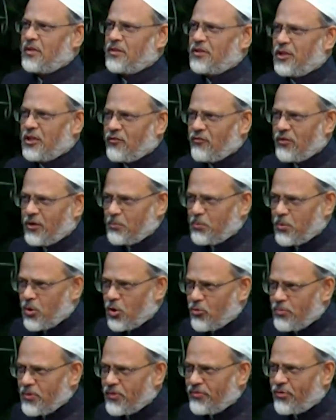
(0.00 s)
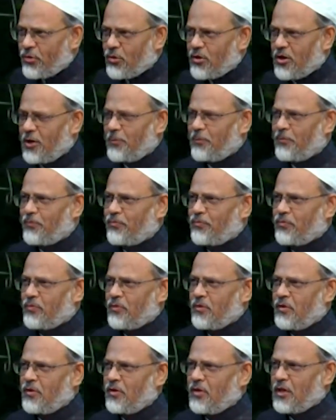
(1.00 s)
Then we bow before Him.
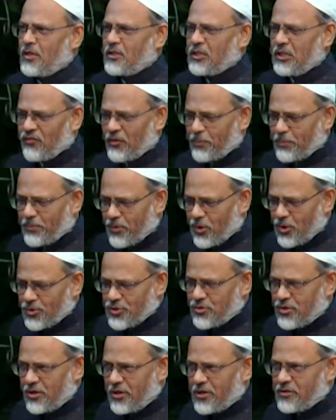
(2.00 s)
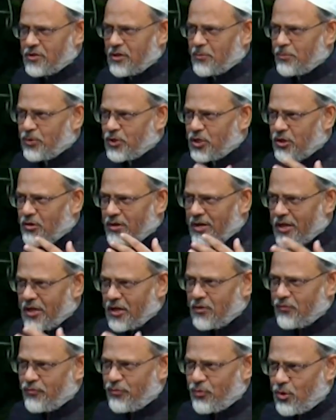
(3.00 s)
Then we prostrate and put our
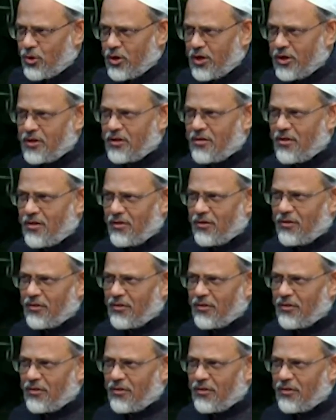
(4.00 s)
forehead